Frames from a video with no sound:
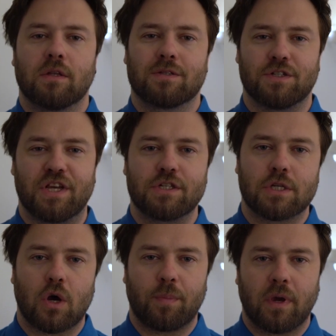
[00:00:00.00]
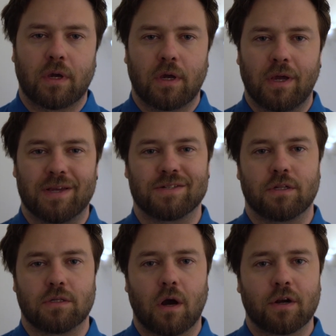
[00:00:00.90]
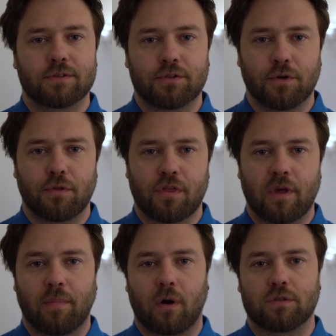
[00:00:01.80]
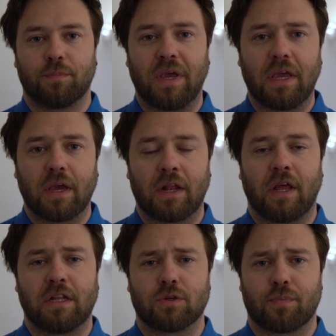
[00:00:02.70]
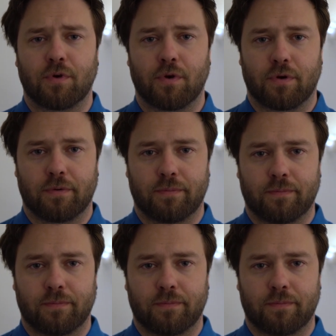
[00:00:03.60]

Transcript: Today's topic is a dark truth about being an entrepreneur.